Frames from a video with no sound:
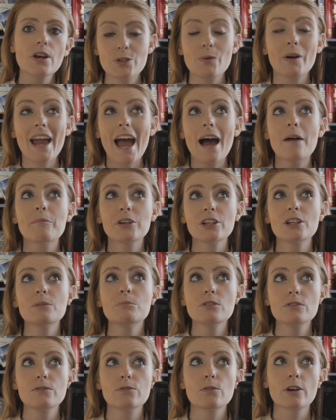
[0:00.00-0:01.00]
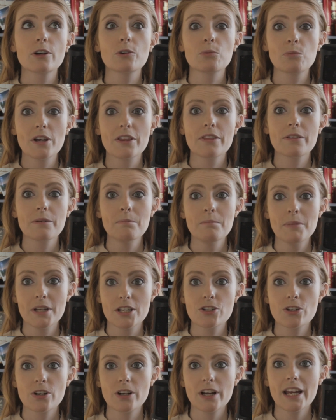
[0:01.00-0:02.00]
So I am going to move forward with
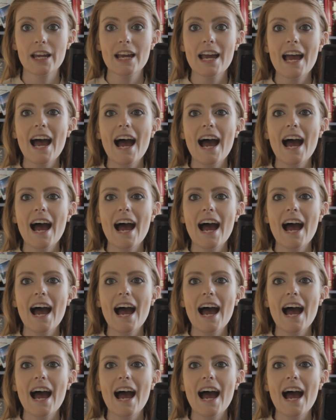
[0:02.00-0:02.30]
MidJourney.